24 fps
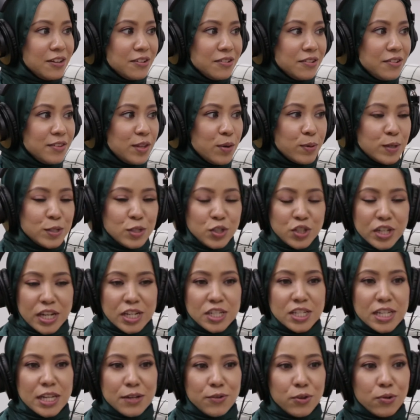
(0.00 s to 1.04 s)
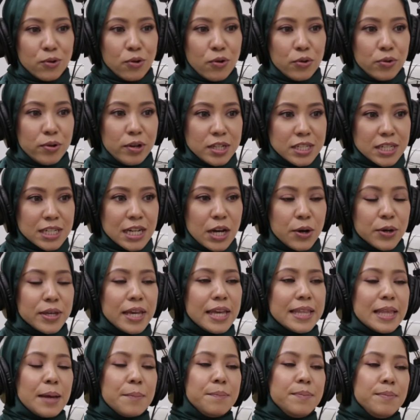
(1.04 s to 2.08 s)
they weren't judgy, although they cakap okay,